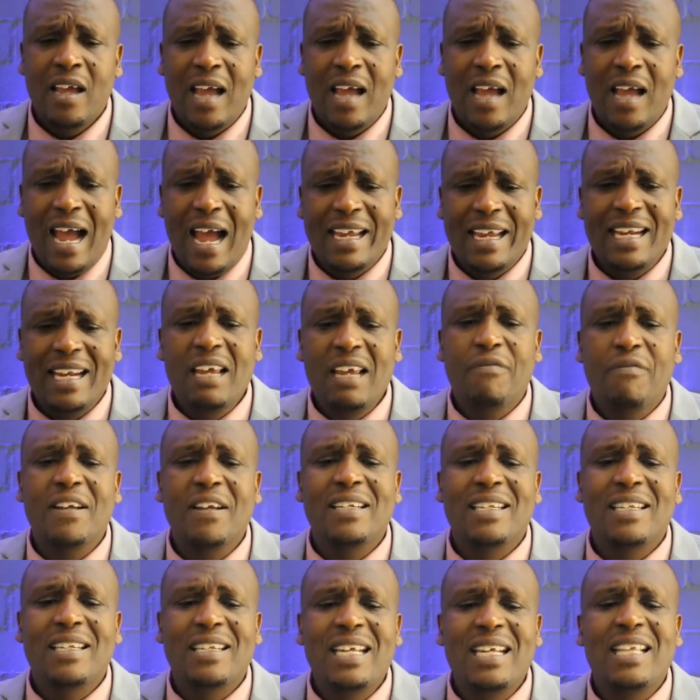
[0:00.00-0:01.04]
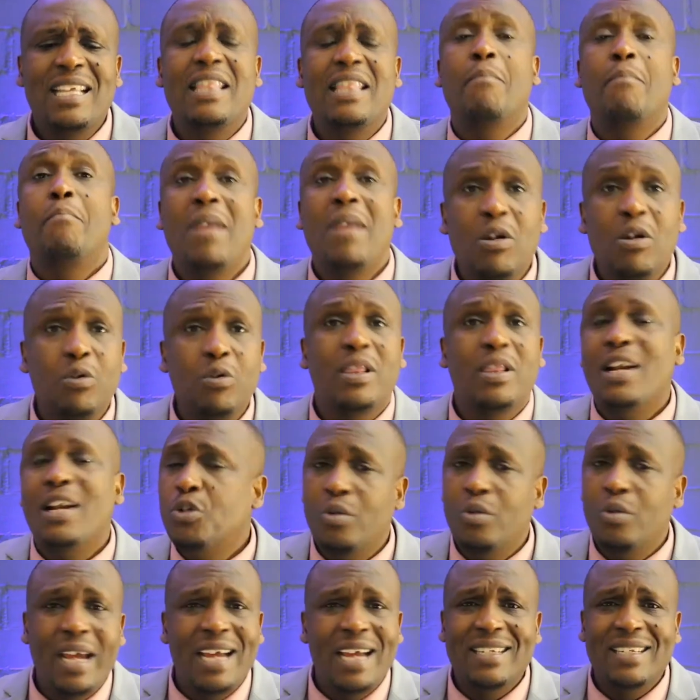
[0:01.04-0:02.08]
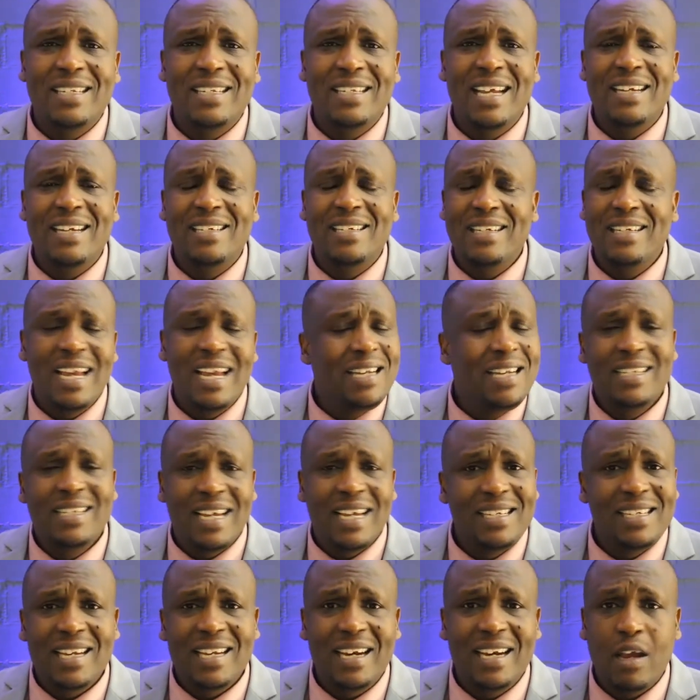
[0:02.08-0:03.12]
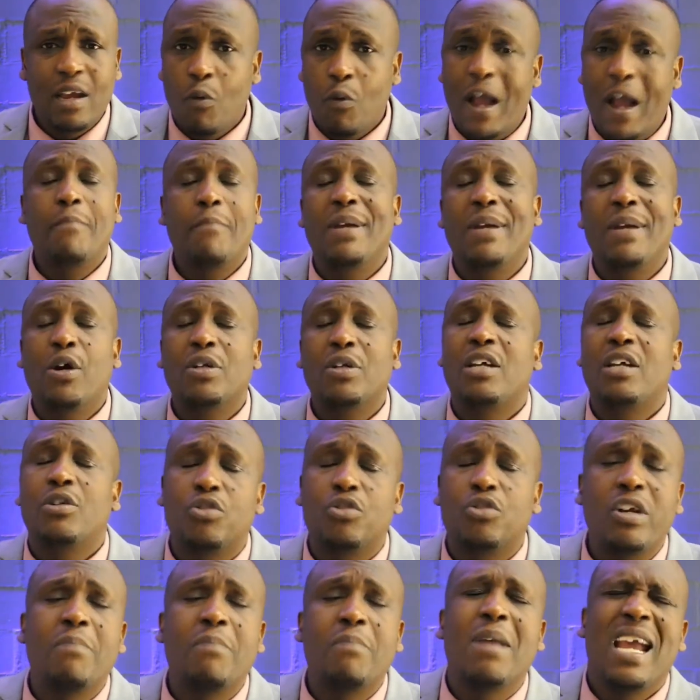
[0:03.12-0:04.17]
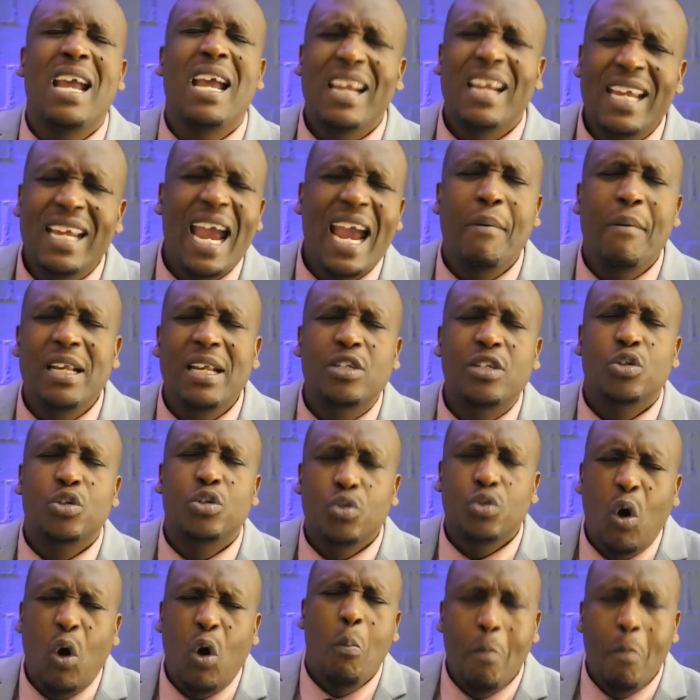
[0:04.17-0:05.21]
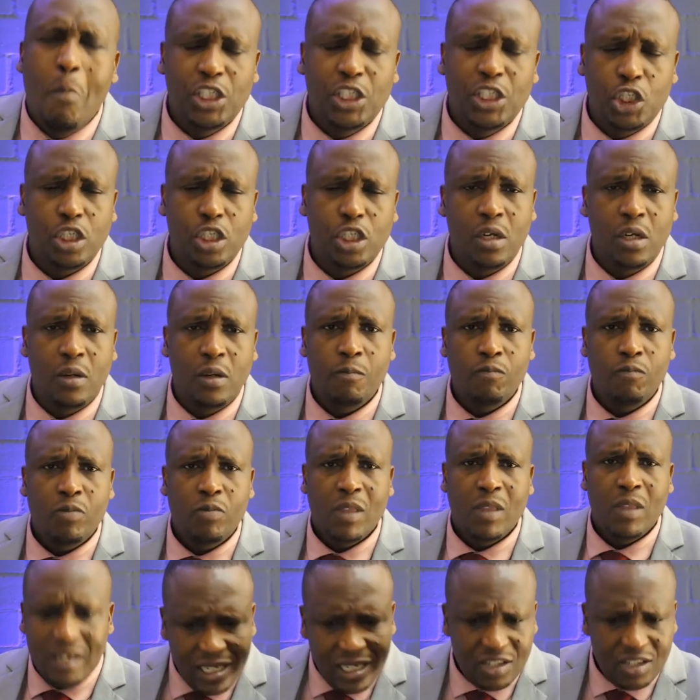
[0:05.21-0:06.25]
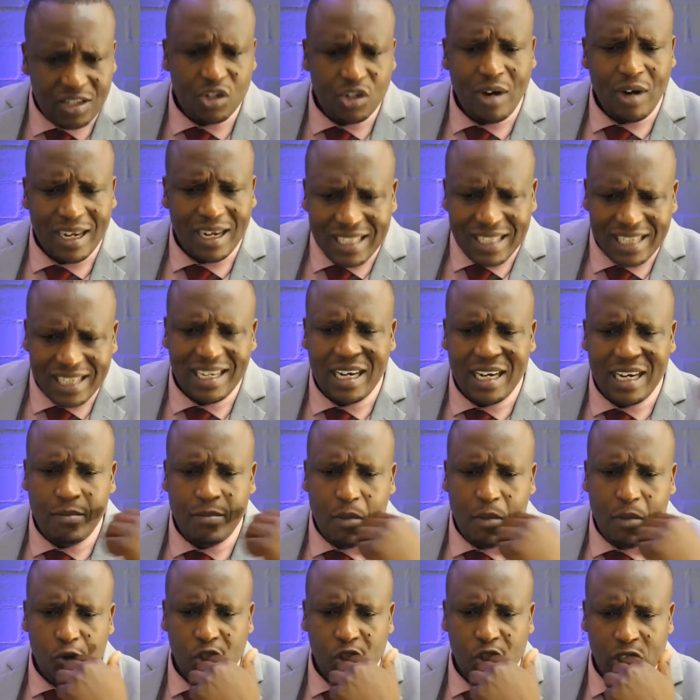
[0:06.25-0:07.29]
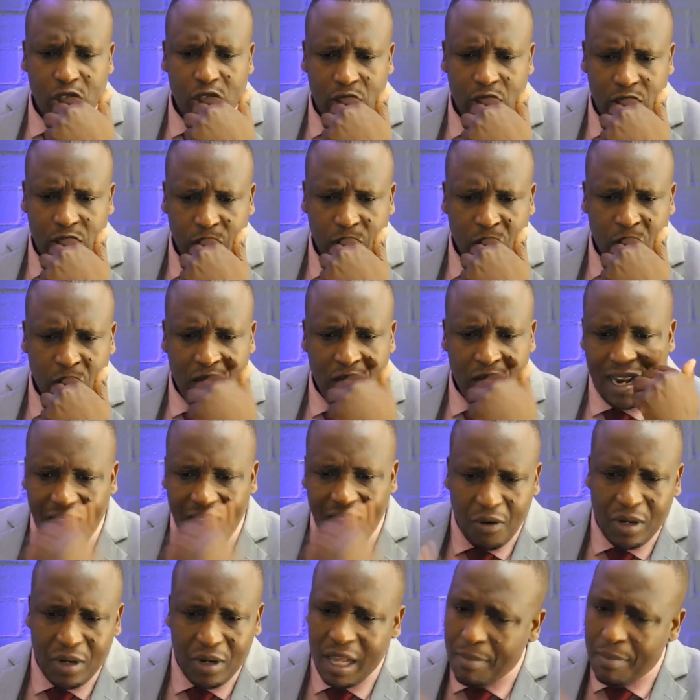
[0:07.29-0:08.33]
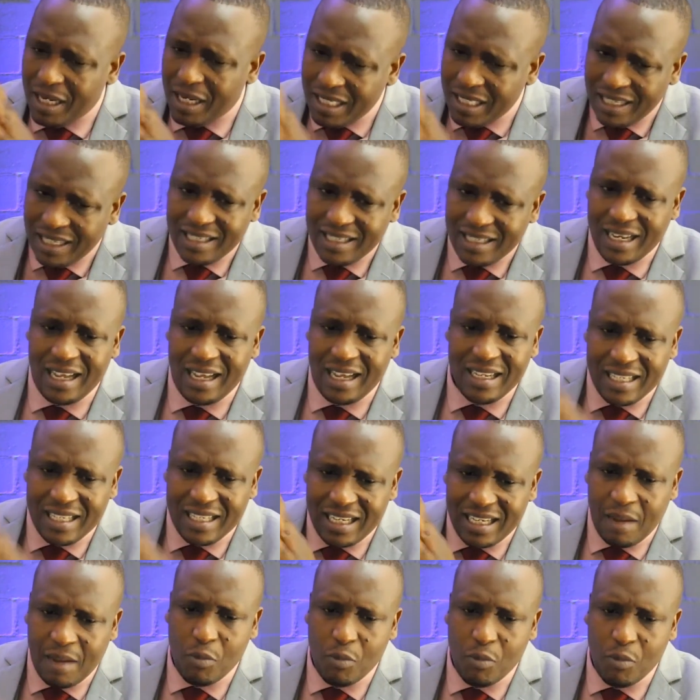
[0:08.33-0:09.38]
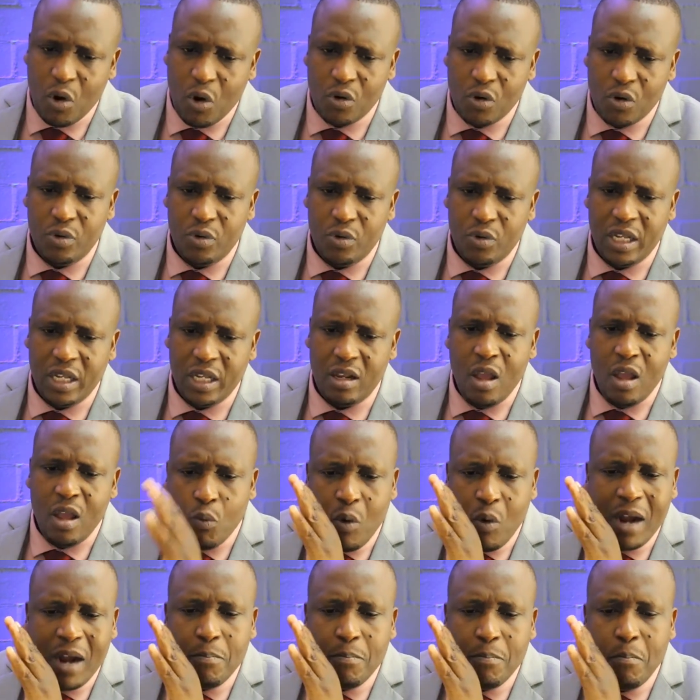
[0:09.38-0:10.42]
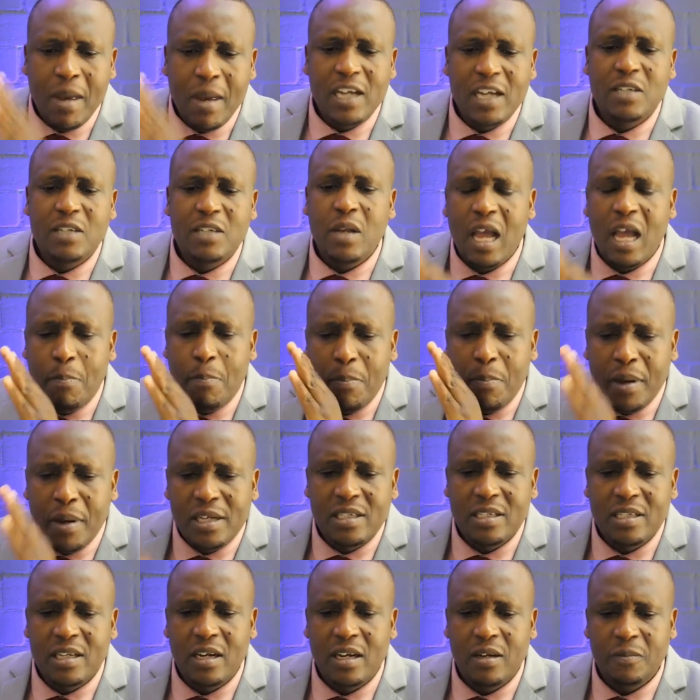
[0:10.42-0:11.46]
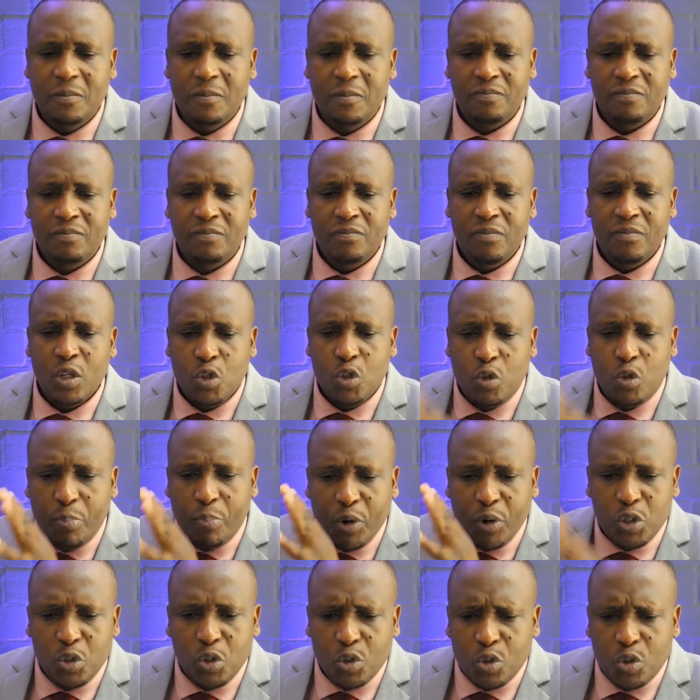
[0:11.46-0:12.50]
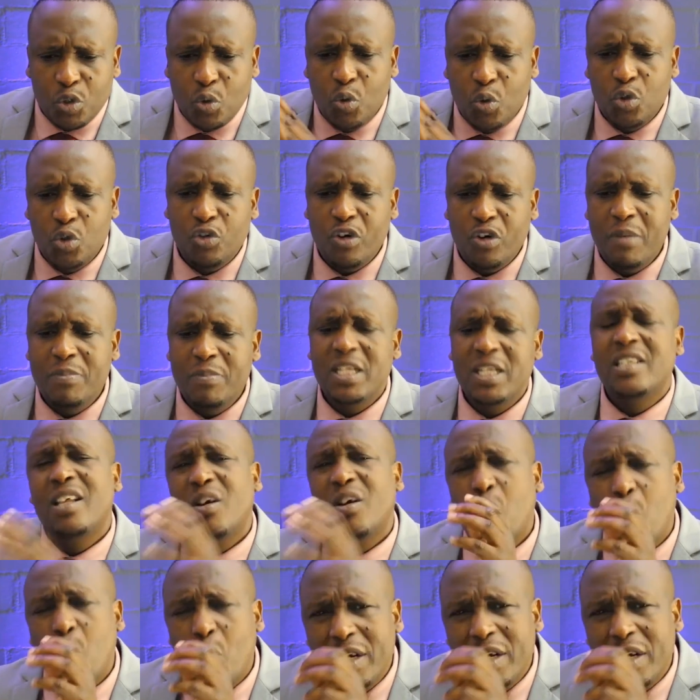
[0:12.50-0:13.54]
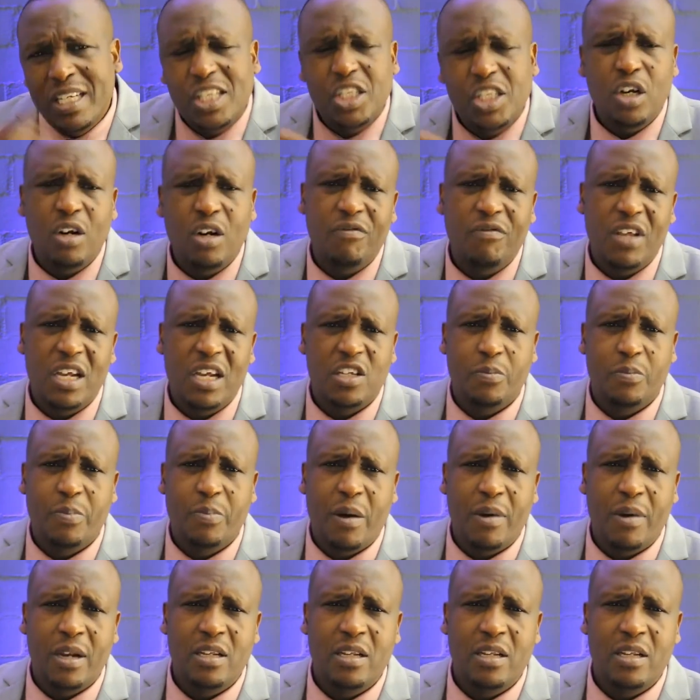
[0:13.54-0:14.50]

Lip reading: can even see the meal that you ate yesterday. Why? Because the dream carries so much distractors and emotions. Now, let me just say this as I'm concluding. What makes a person to produce good dreams is the condition of their spirit,